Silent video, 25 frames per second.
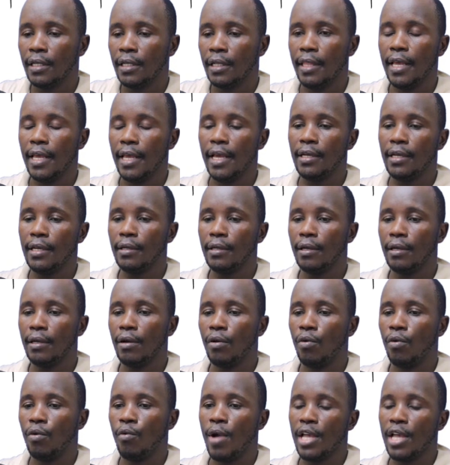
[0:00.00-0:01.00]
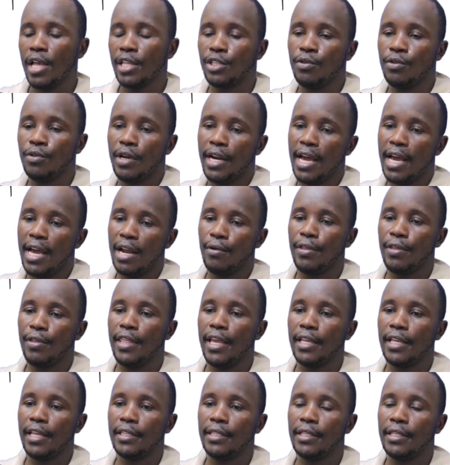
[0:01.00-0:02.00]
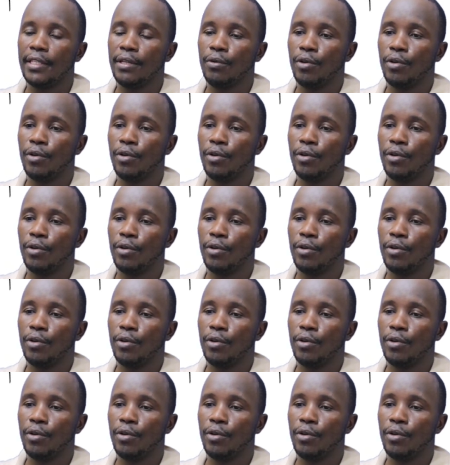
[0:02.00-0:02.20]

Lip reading: Then once you are done with S3,